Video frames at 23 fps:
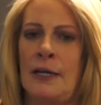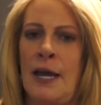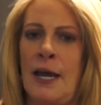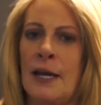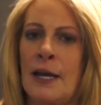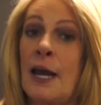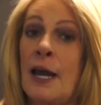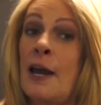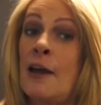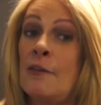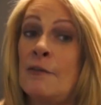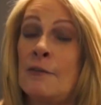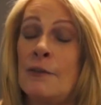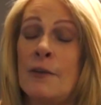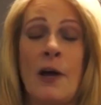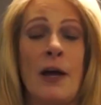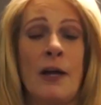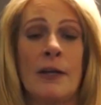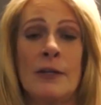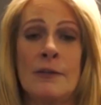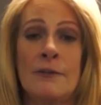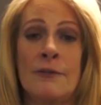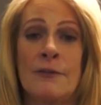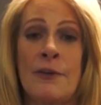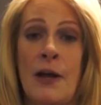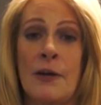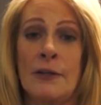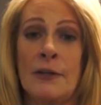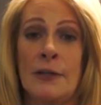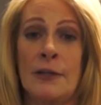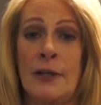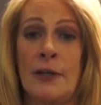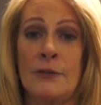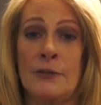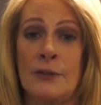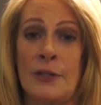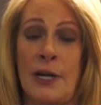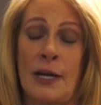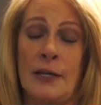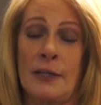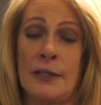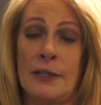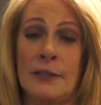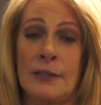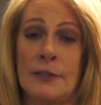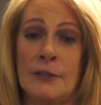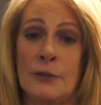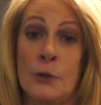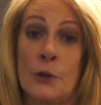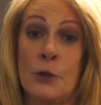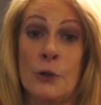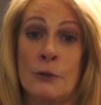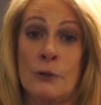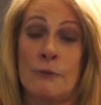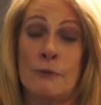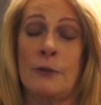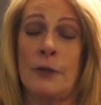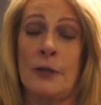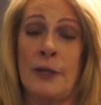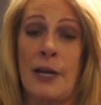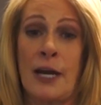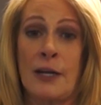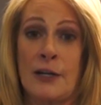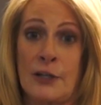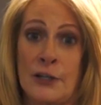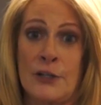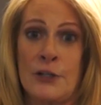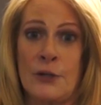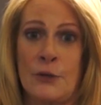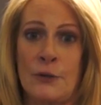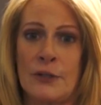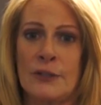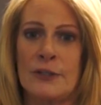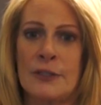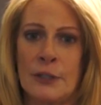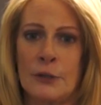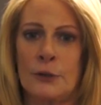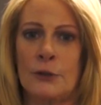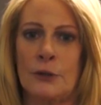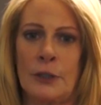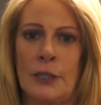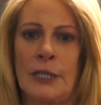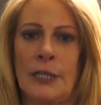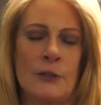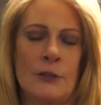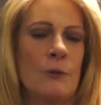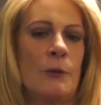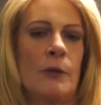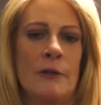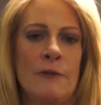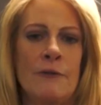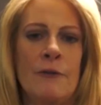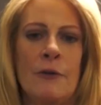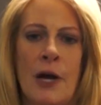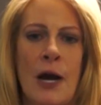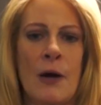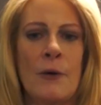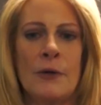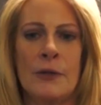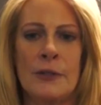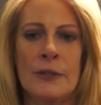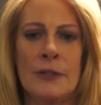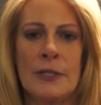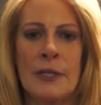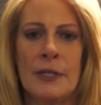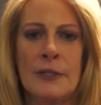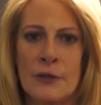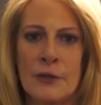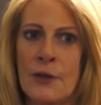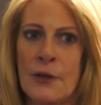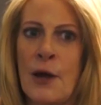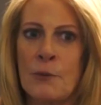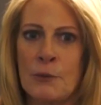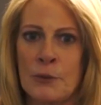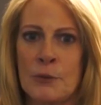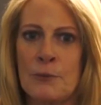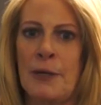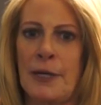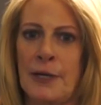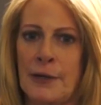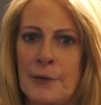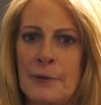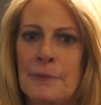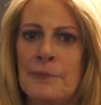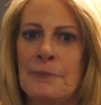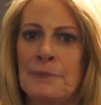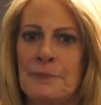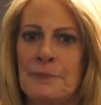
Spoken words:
And I have not found another dentist or heard of one that could do this literally in 24 hours. So that was big.